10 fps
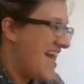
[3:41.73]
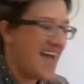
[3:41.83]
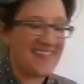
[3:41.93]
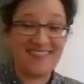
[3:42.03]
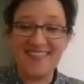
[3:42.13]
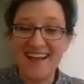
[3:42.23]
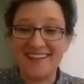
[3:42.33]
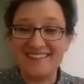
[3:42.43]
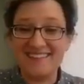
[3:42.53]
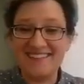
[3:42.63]
And
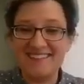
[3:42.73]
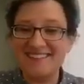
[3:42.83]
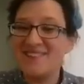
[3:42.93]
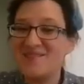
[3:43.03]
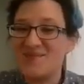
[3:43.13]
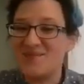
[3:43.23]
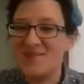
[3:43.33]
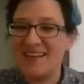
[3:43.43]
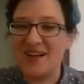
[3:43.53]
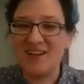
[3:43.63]
let's
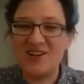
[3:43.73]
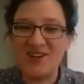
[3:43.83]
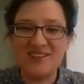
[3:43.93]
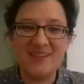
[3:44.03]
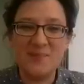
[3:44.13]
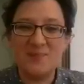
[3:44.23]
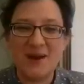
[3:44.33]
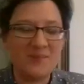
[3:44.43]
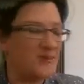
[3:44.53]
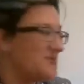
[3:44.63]
read a good
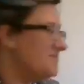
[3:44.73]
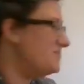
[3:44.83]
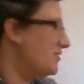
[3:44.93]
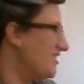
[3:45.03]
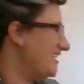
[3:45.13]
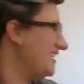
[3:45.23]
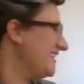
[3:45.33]
bubble book.